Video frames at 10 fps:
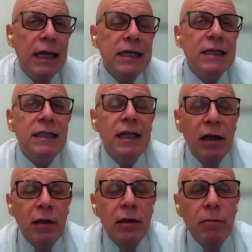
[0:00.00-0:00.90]
is
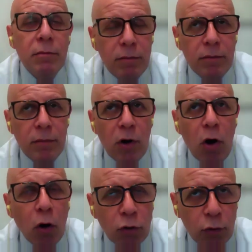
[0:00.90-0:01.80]
still
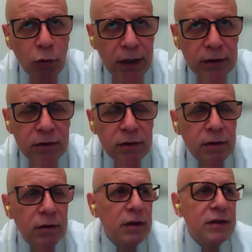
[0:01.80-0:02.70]
honored.
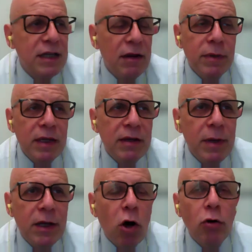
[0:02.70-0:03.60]
It's still
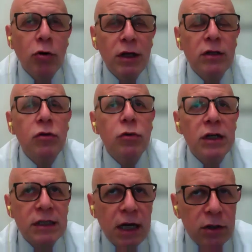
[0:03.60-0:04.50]
been honored through the
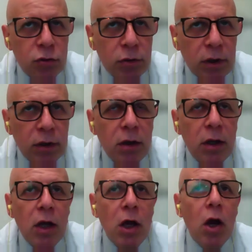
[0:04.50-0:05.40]
century.
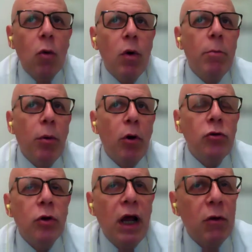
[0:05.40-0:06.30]
When
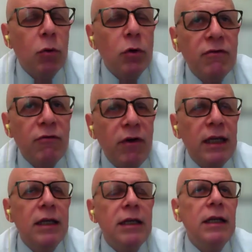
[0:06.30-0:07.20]
Portugal was
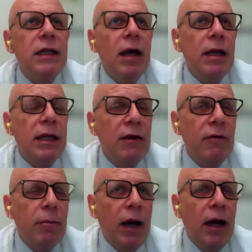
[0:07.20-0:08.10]
invaded
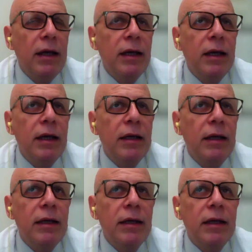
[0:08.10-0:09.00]
by
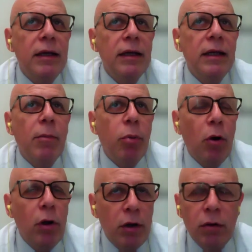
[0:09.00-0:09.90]

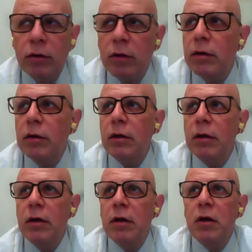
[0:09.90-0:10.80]
Napoleon,
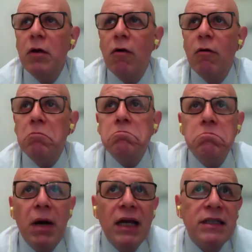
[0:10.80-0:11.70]

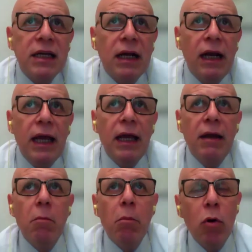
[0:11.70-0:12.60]
basically
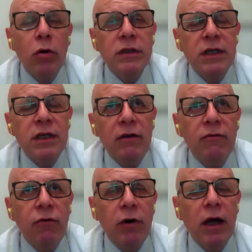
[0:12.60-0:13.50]
more than
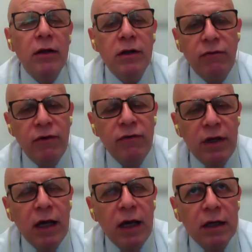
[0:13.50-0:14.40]
450
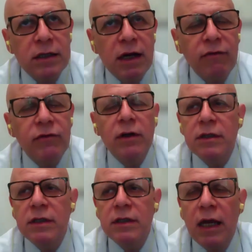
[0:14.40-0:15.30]
years after
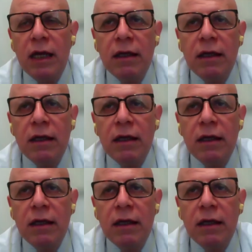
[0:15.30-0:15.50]
this